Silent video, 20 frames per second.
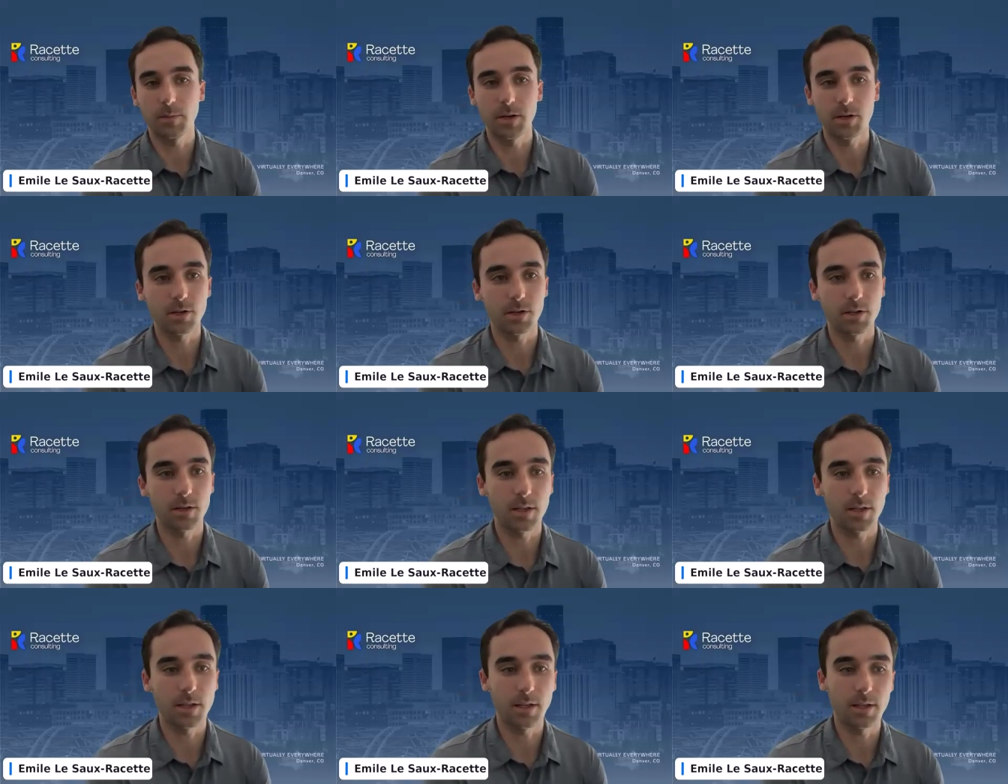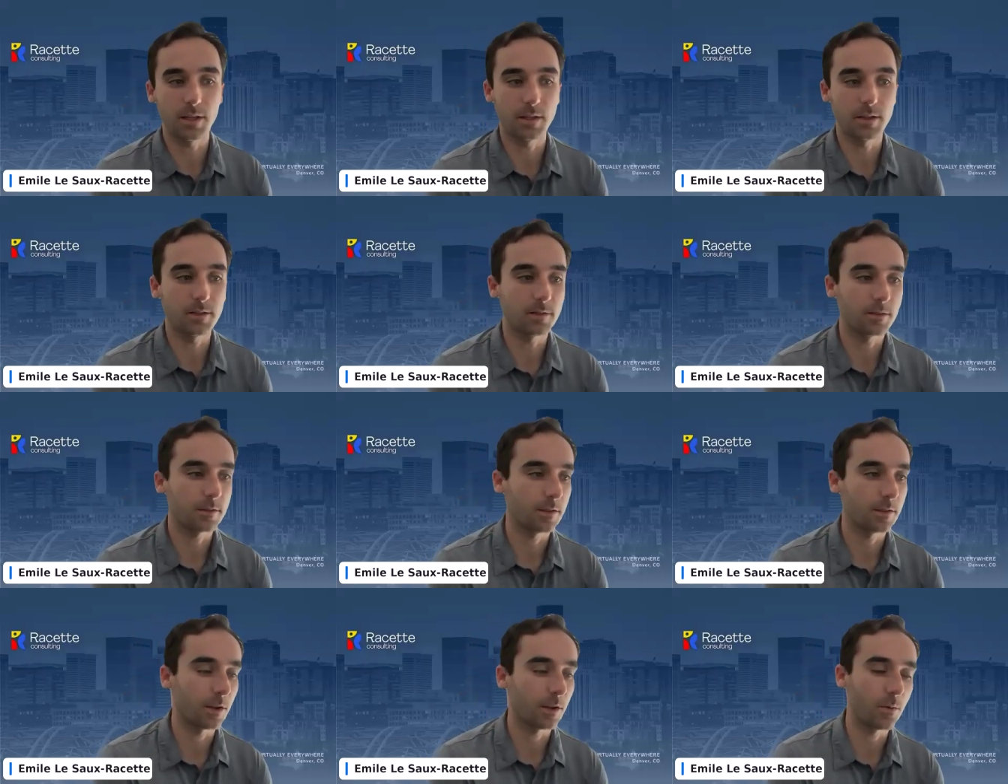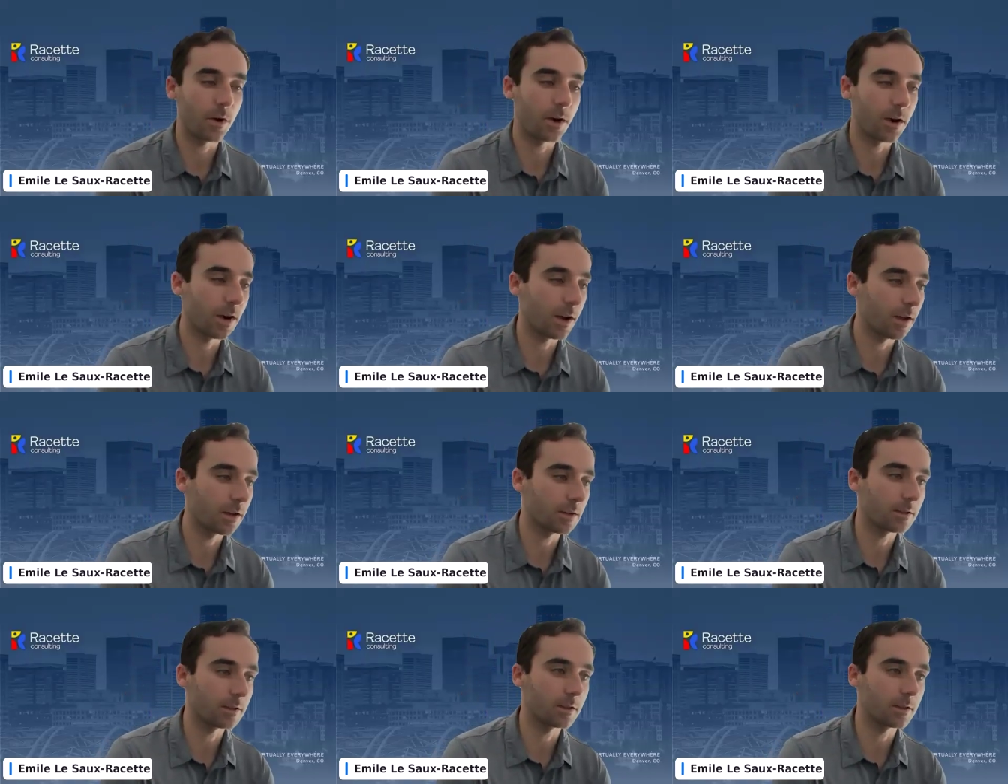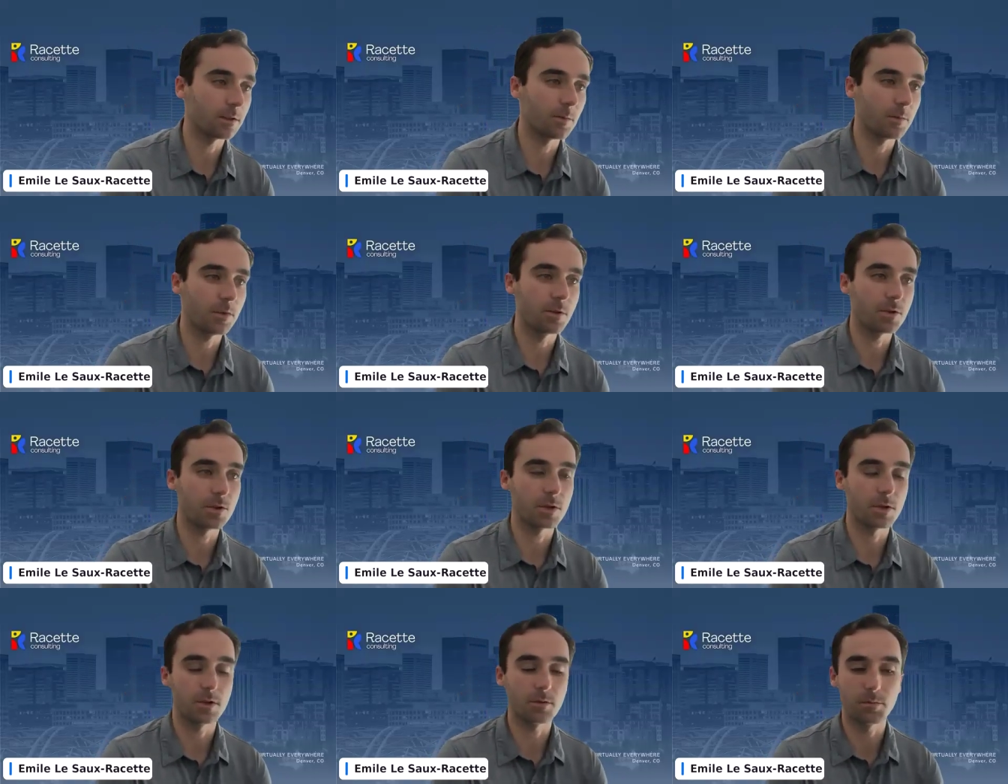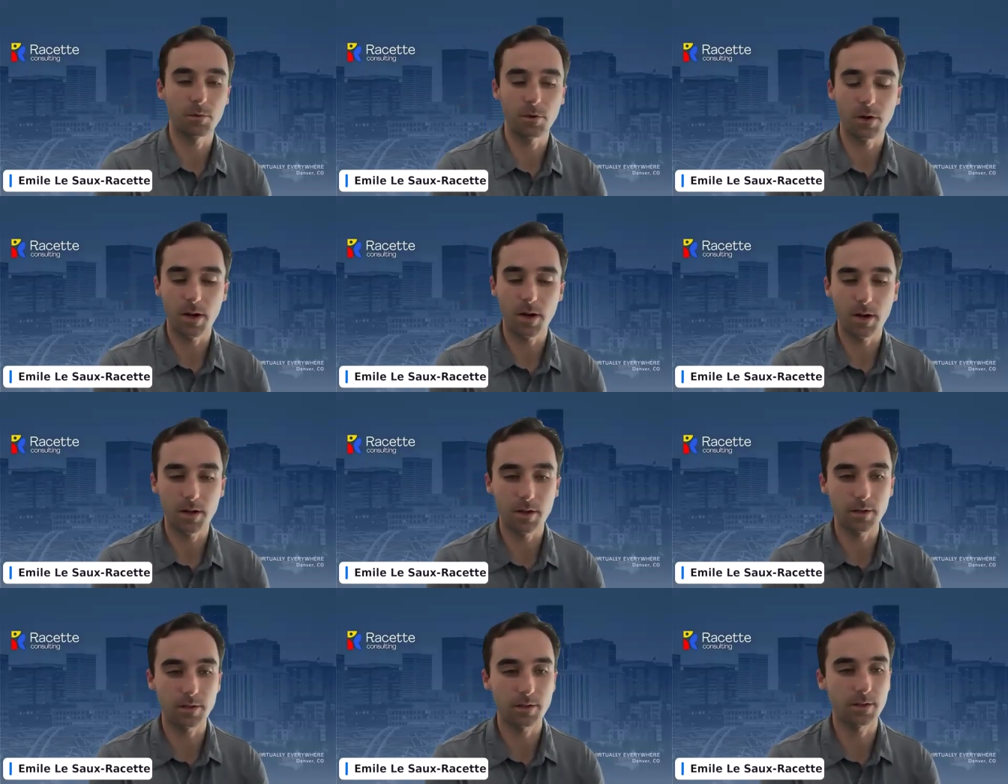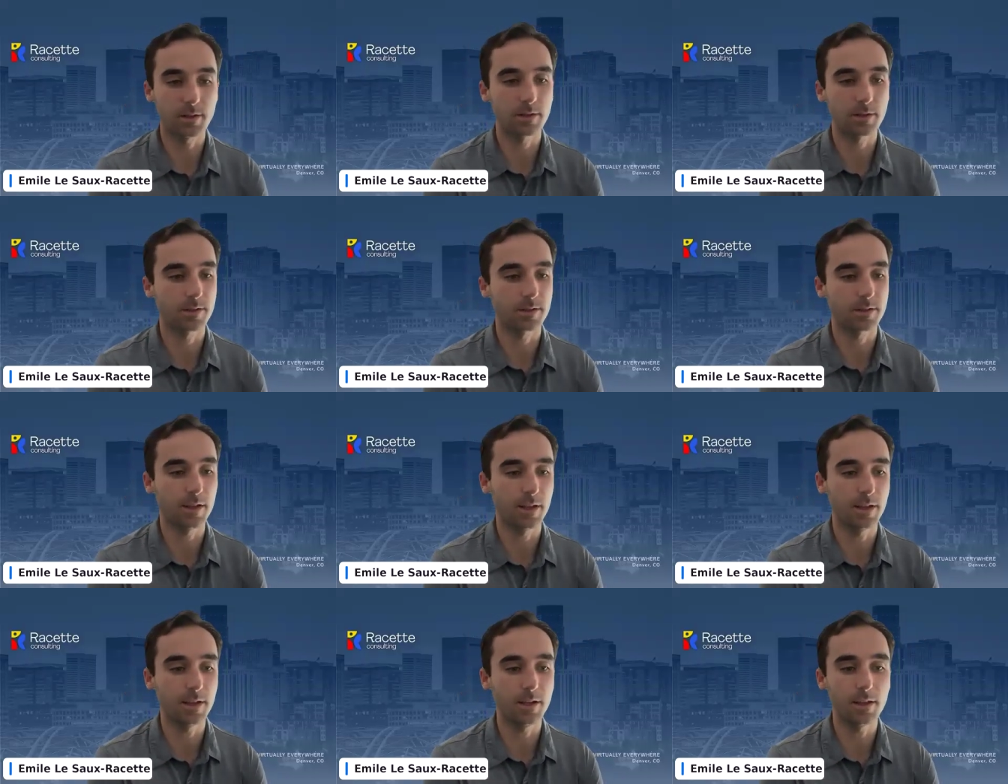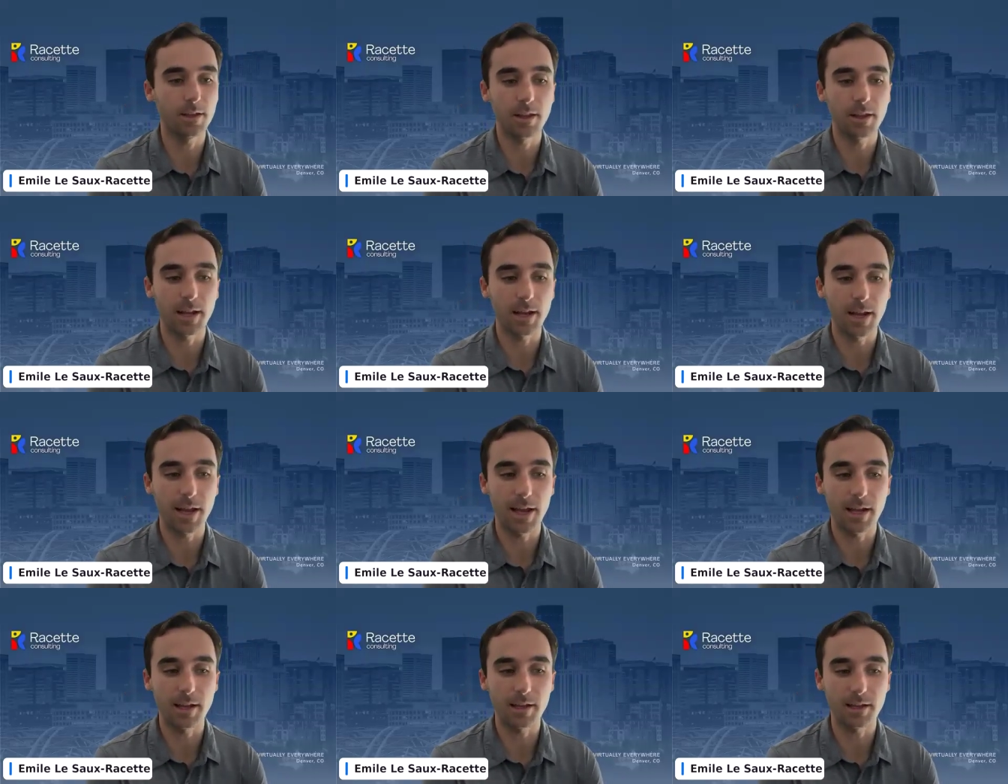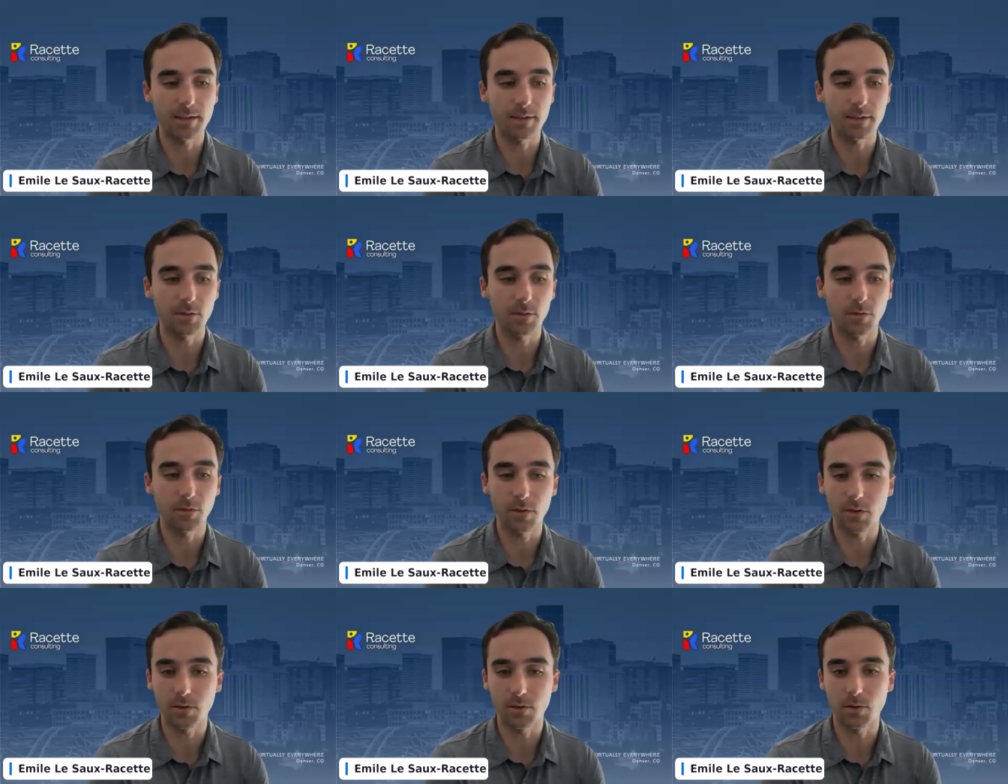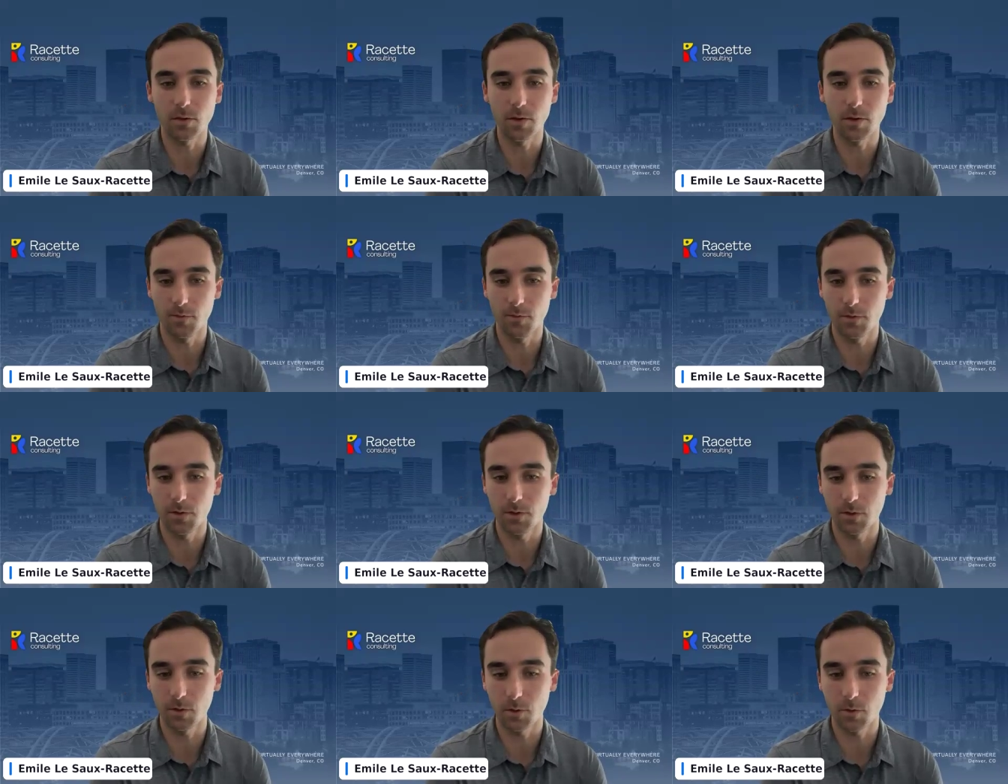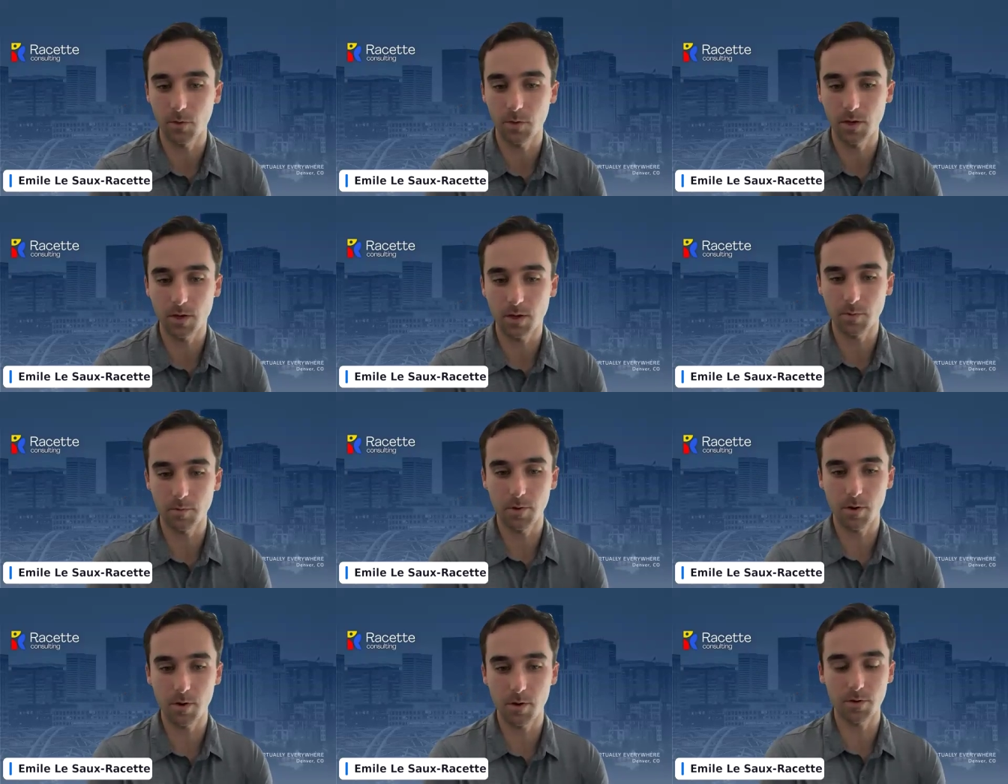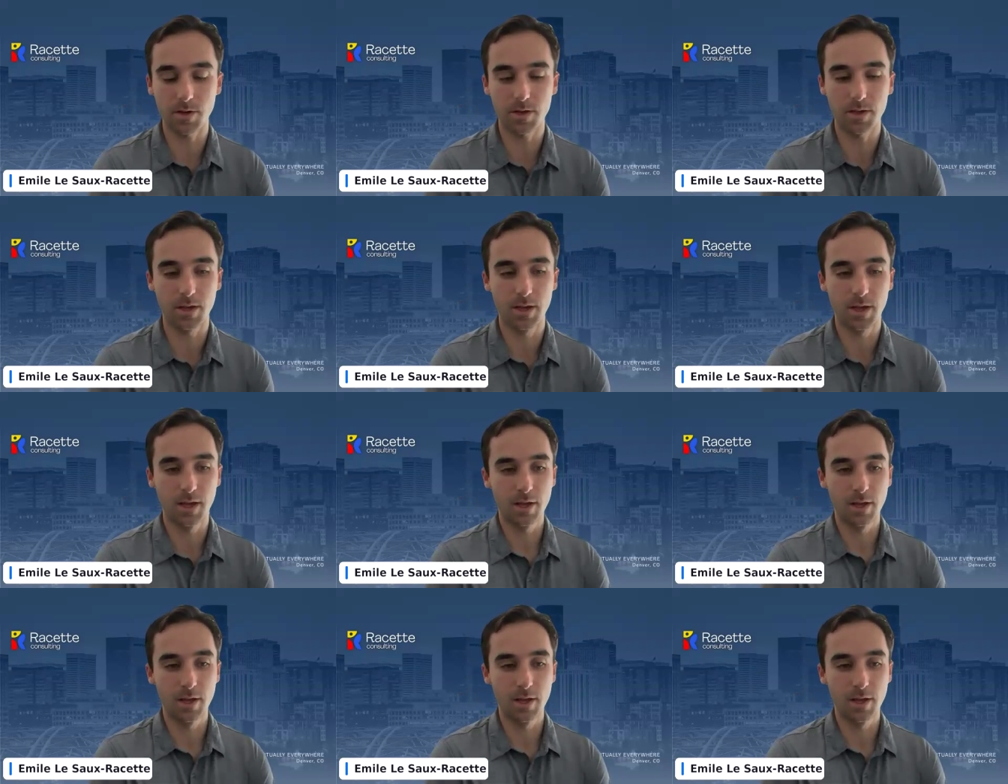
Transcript: Especially in like warehouse distribution, products, anything that has the physical inventory component,